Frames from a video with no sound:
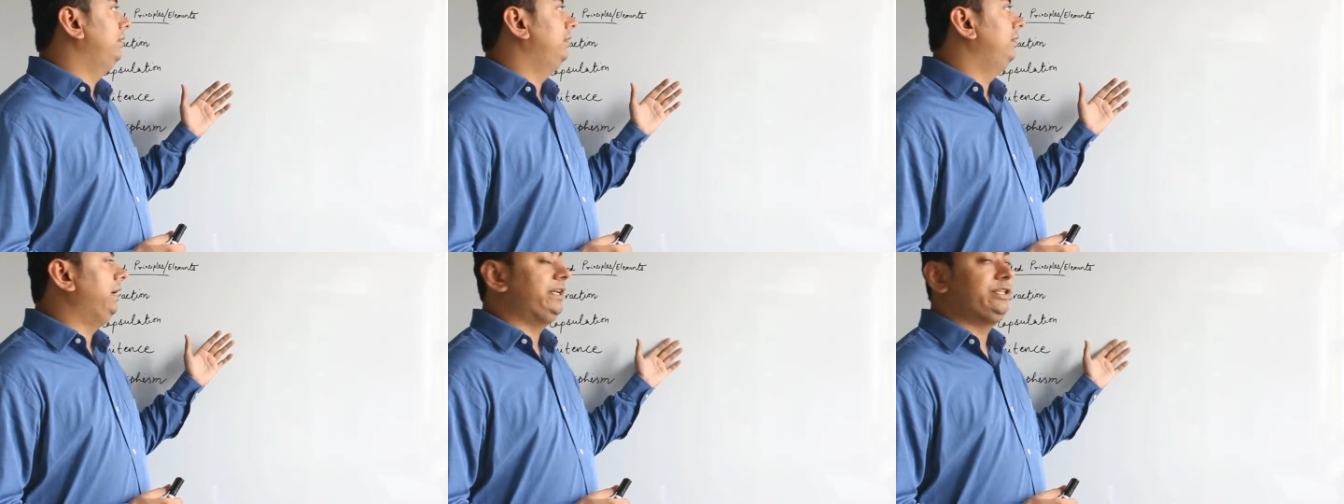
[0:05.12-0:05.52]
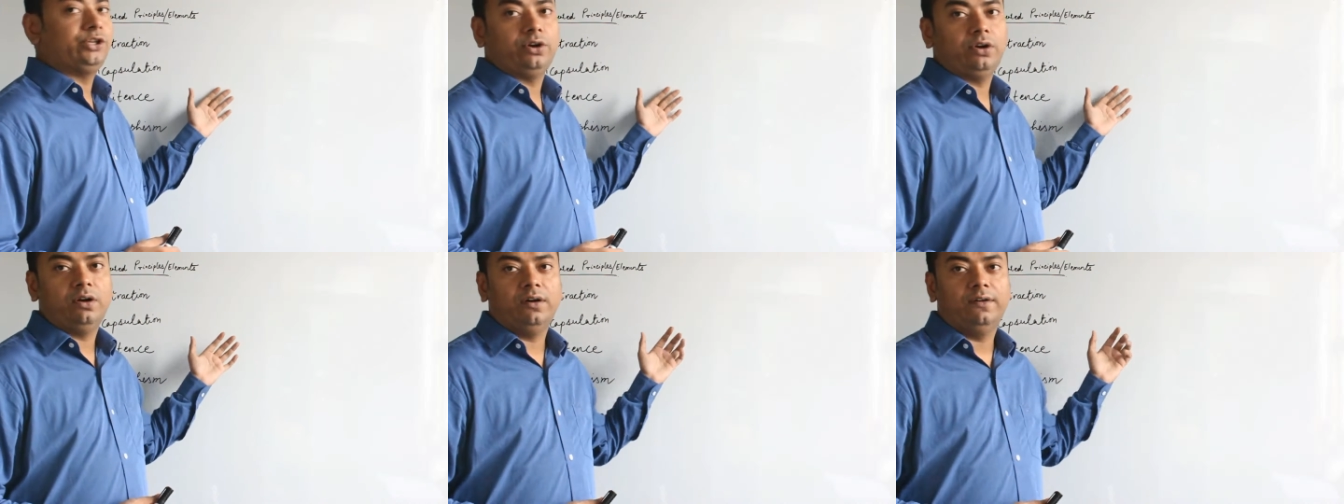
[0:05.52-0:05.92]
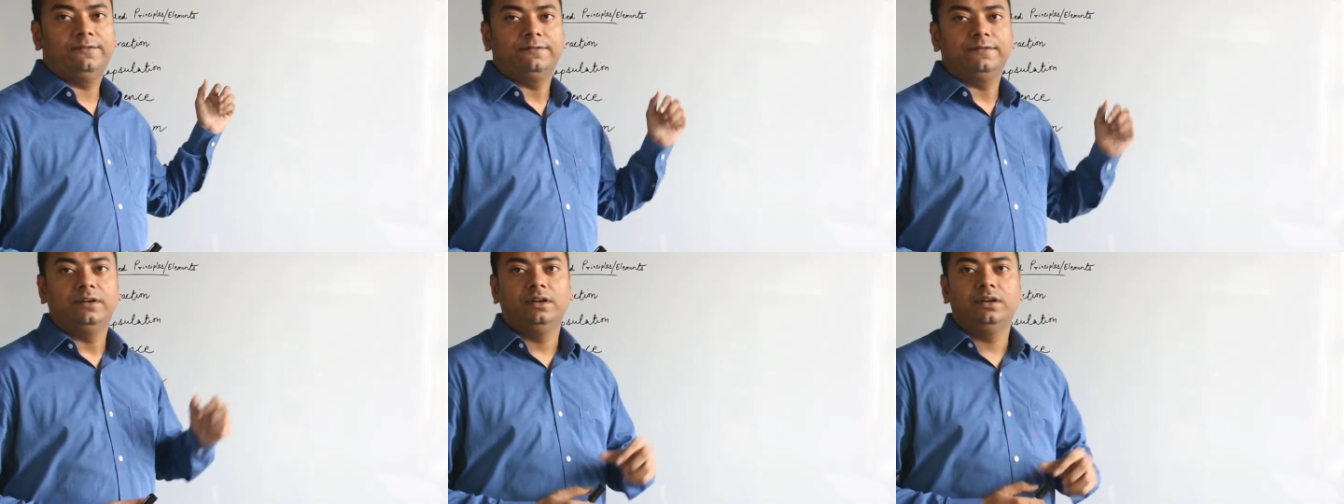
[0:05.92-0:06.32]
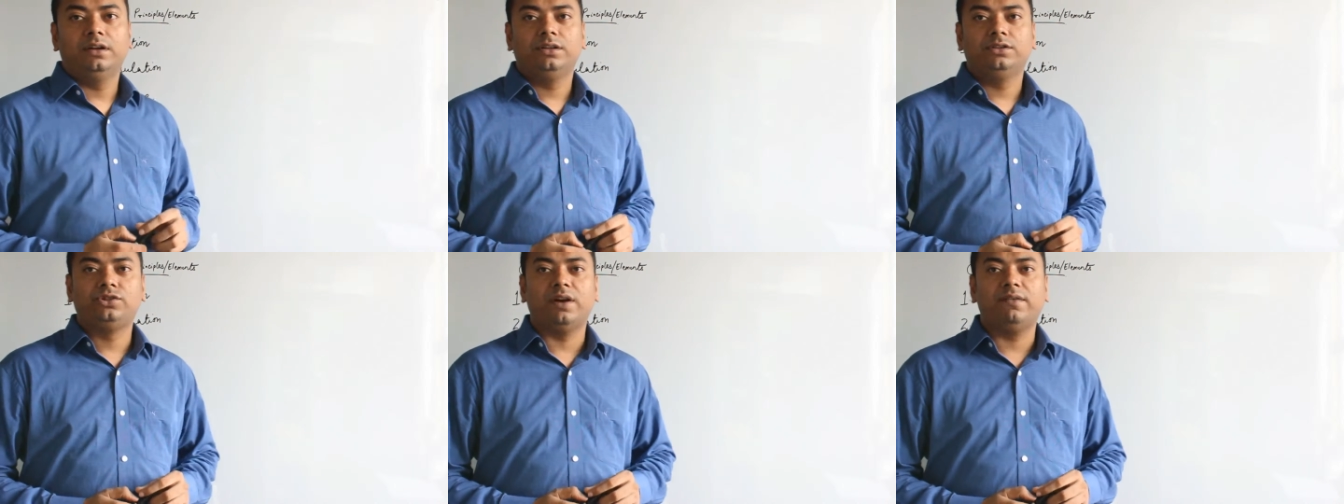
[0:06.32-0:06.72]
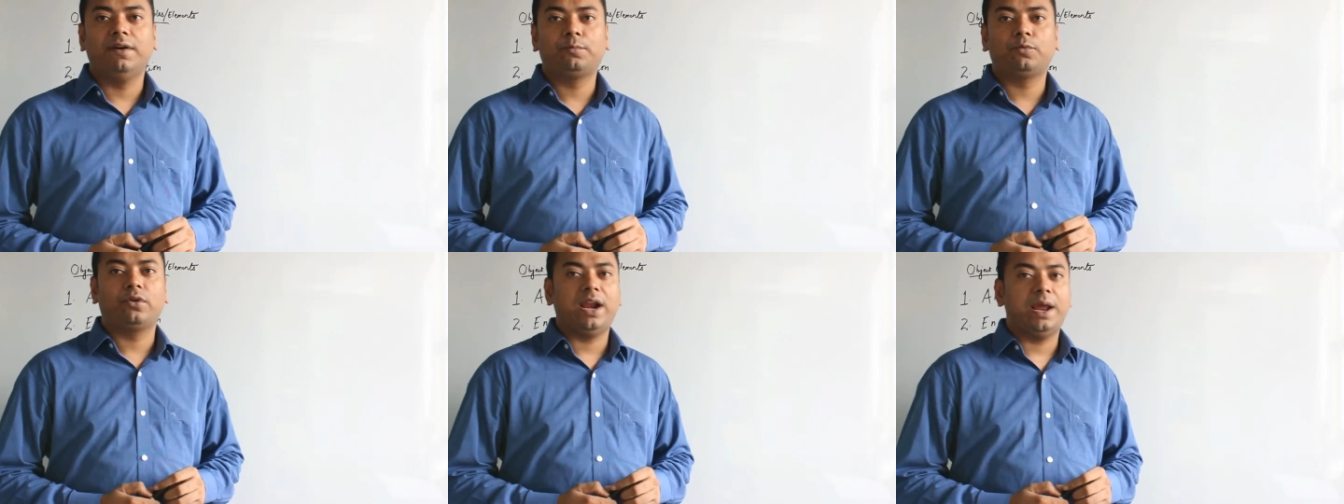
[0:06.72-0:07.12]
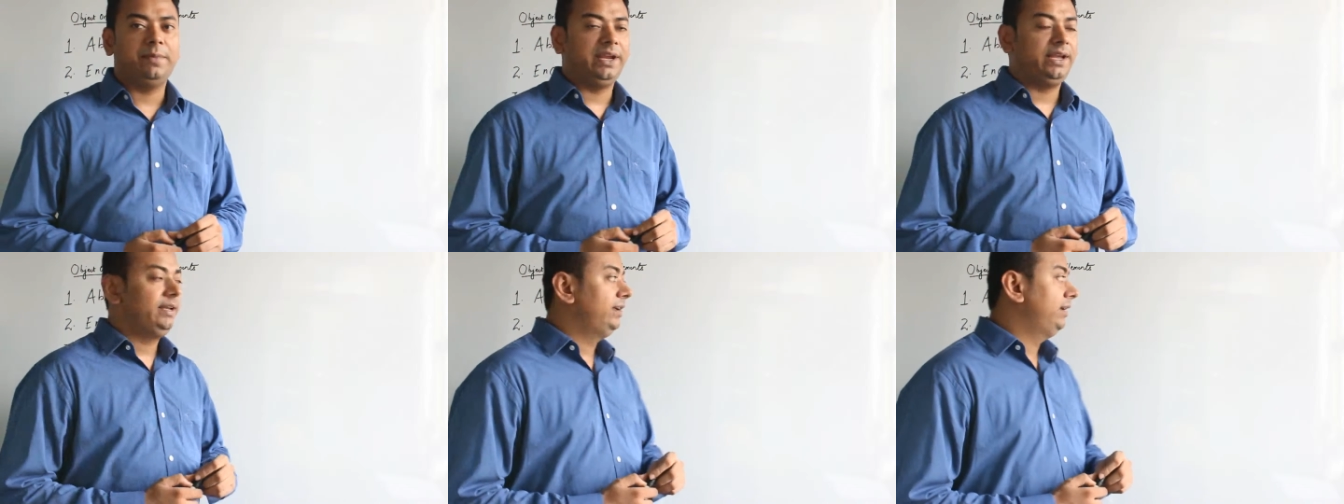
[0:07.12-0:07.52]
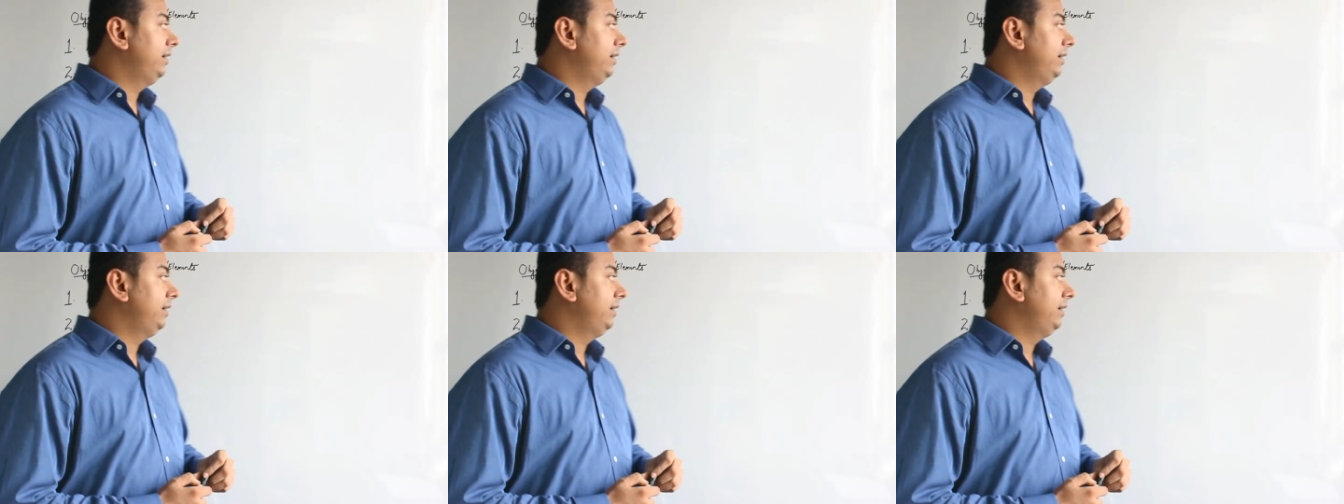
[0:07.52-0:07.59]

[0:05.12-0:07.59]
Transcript: lecture of Java programming.